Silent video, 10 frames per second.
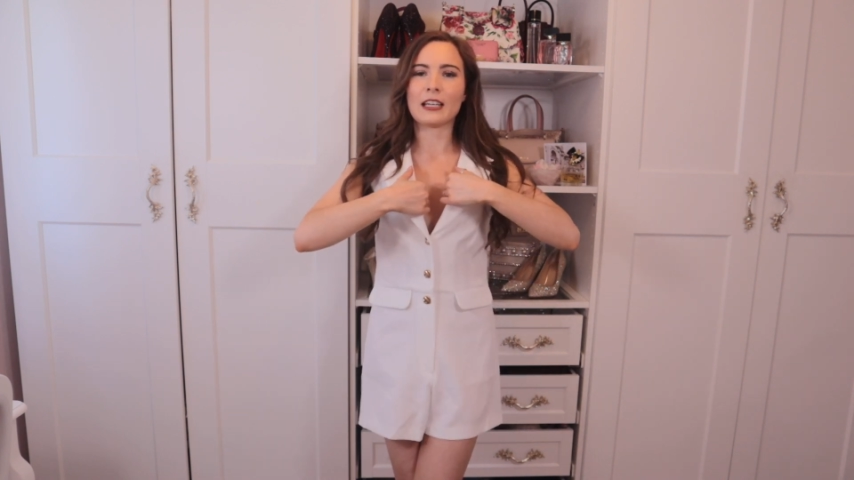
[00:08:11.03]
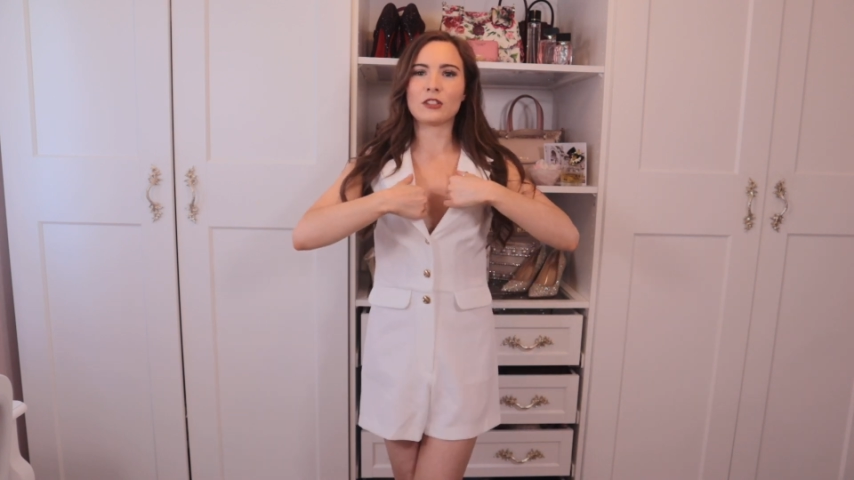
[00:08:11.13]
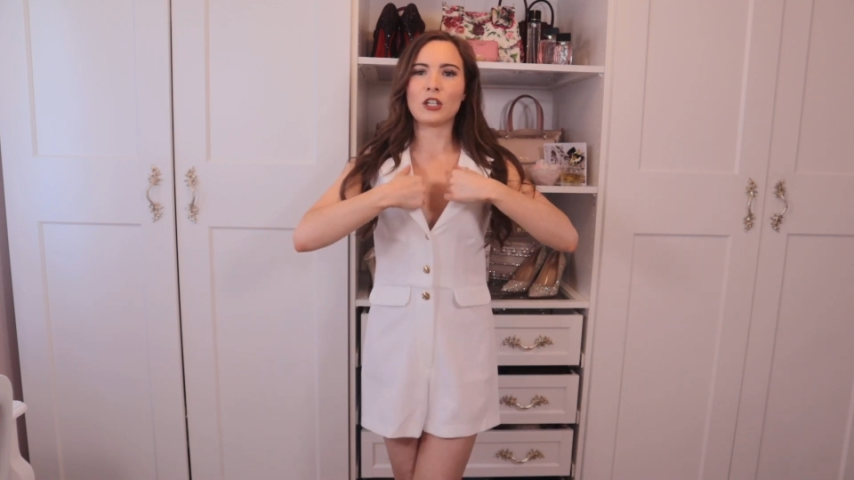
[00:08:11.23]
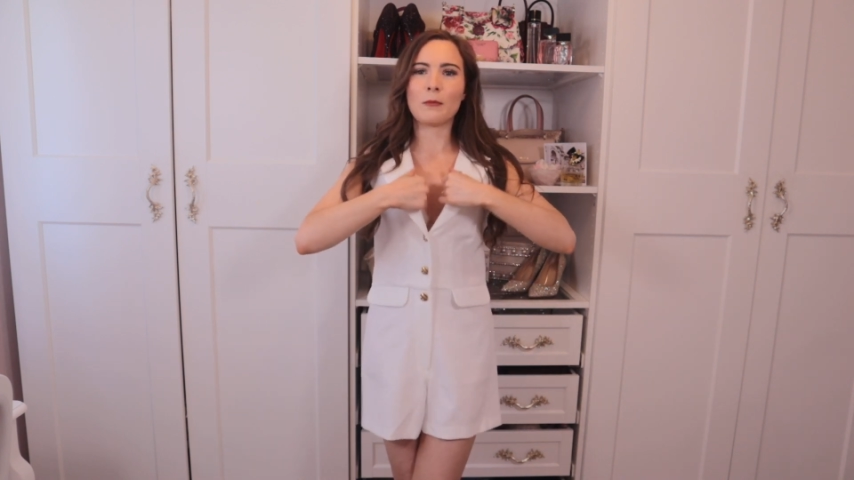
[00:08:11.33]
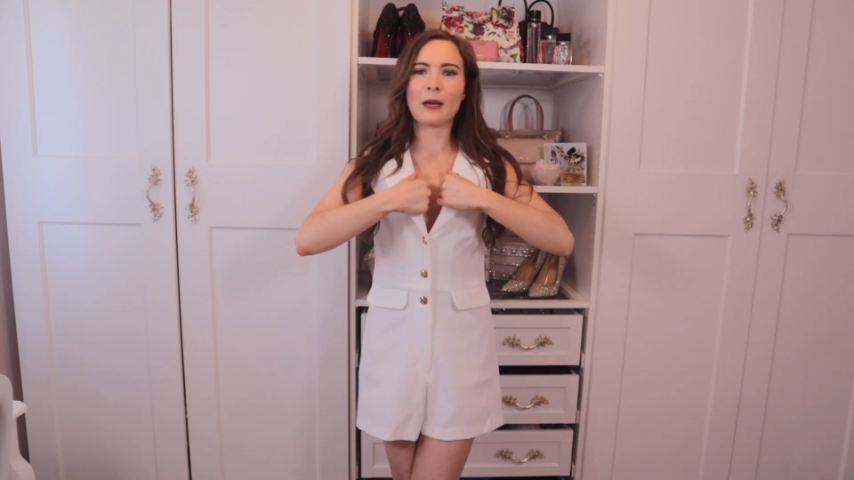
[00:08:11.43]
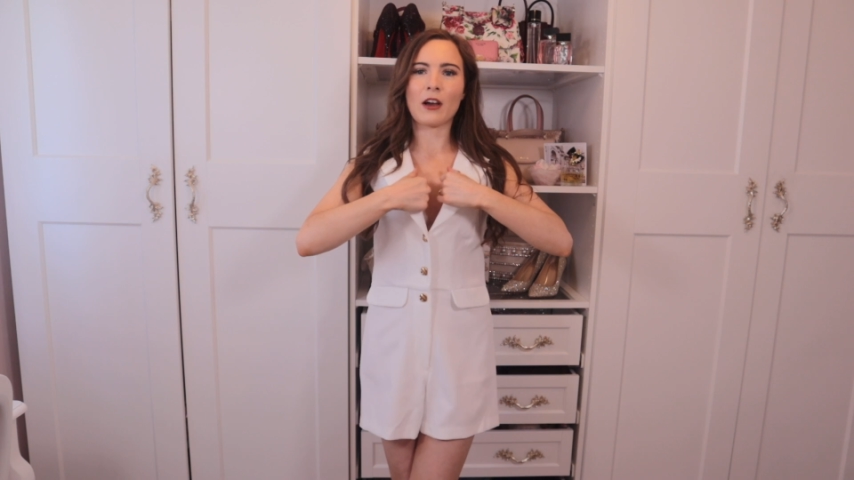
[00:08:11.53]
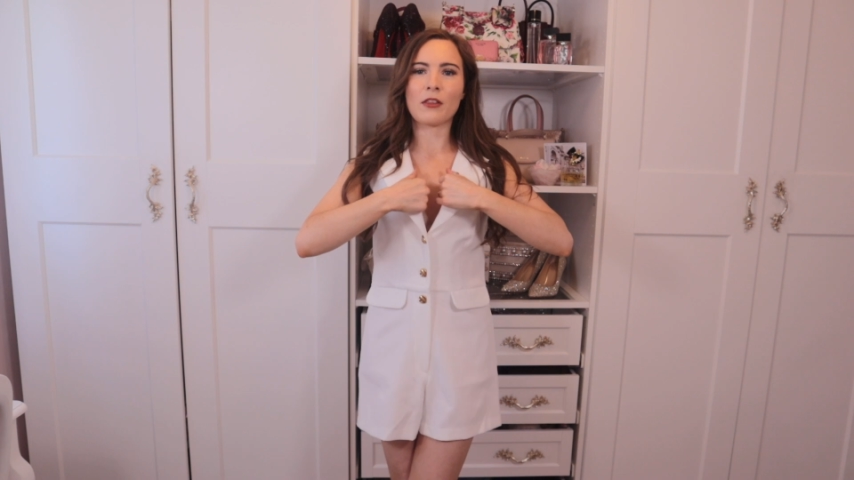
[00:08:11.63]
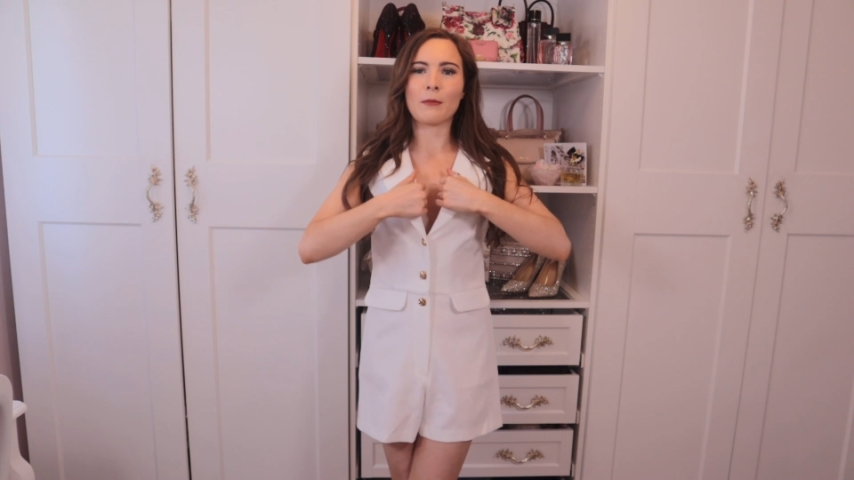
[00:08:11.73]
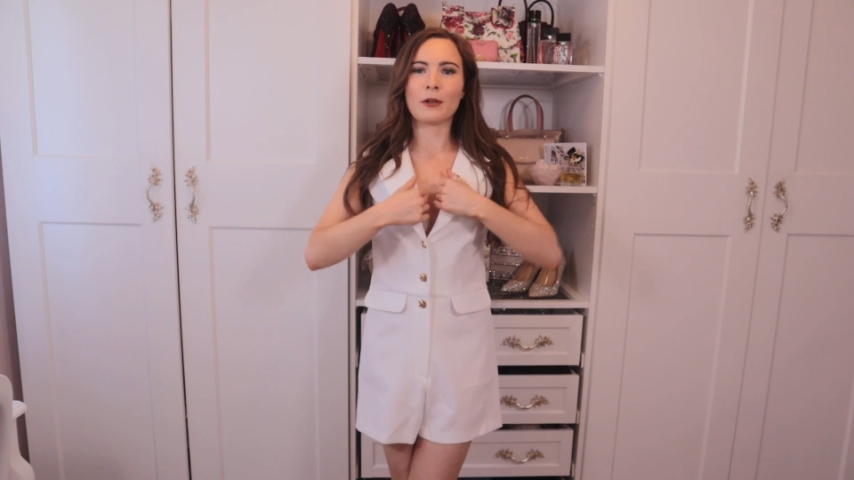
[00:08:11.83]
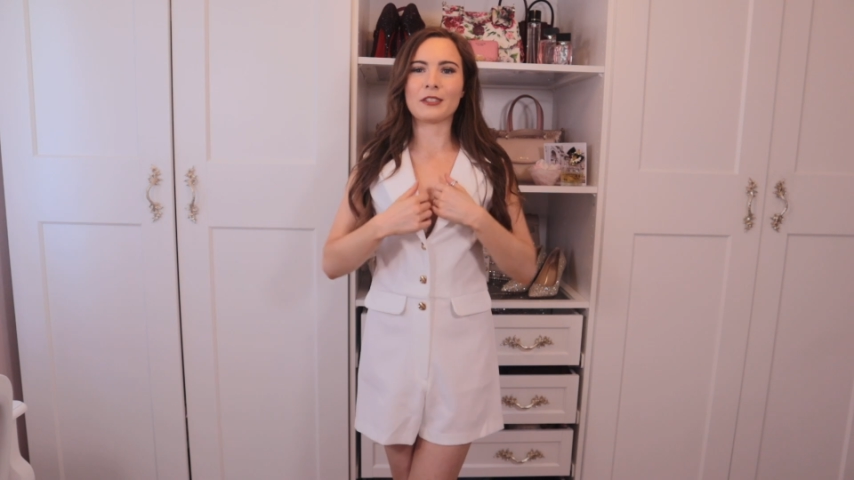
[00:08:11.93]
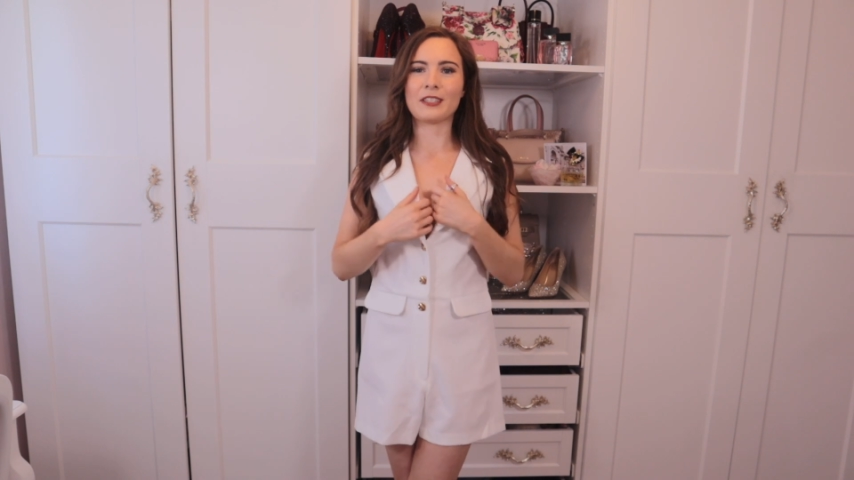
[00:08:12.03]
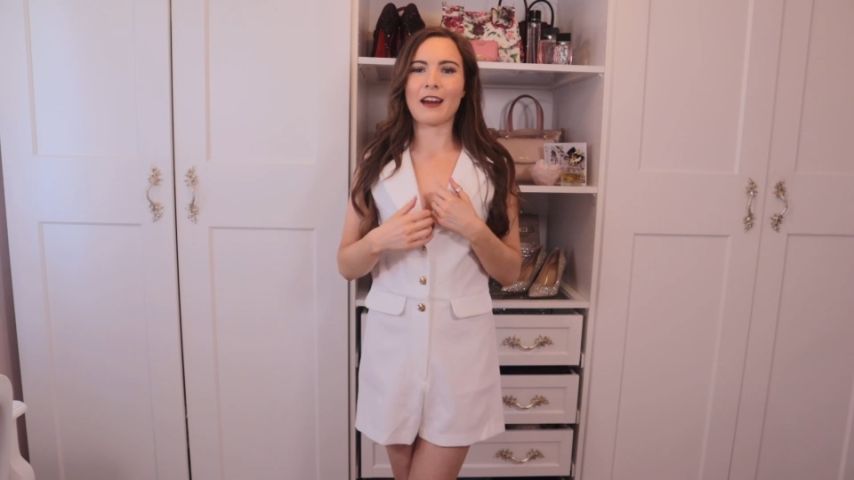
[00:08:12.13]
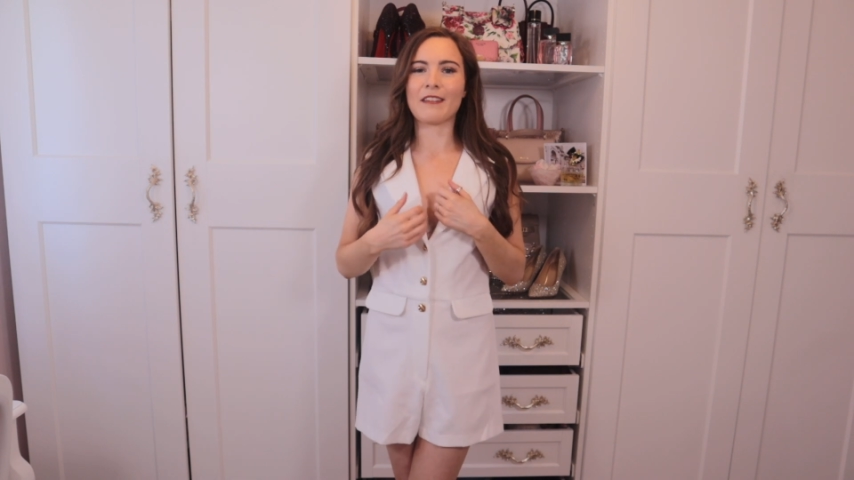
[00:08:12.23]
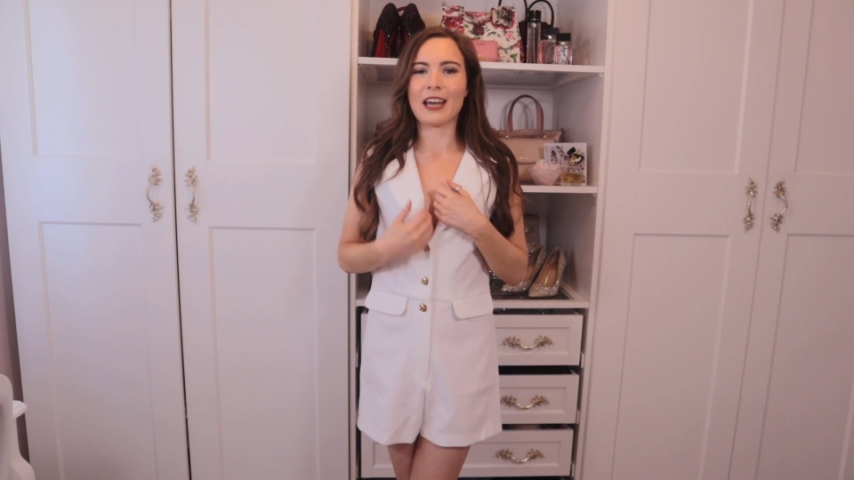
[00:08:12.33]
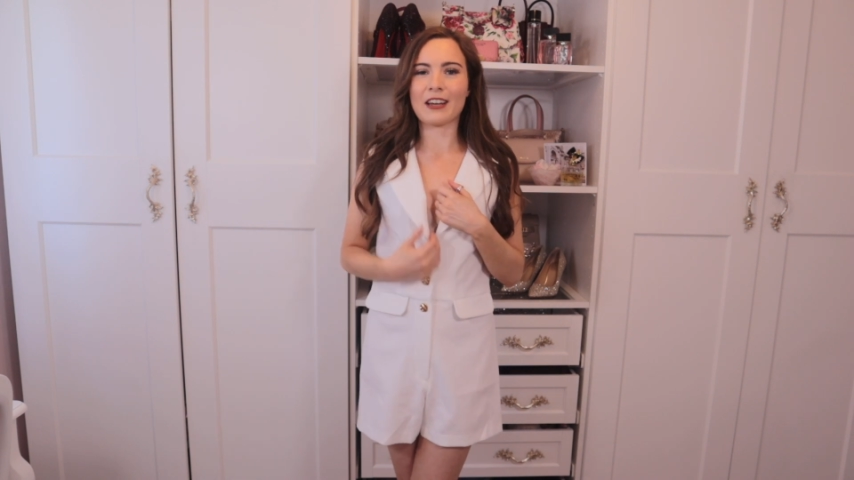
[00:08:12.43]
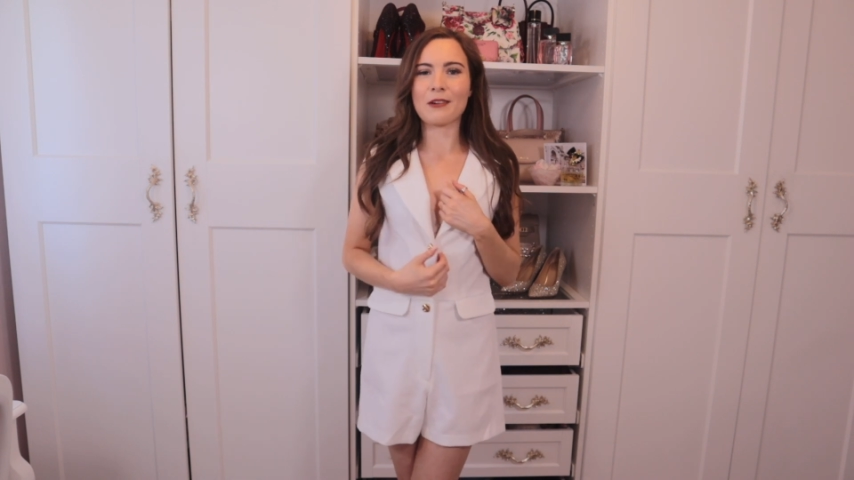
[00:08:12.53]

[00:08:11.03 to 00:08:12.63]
It's too big on the bust area.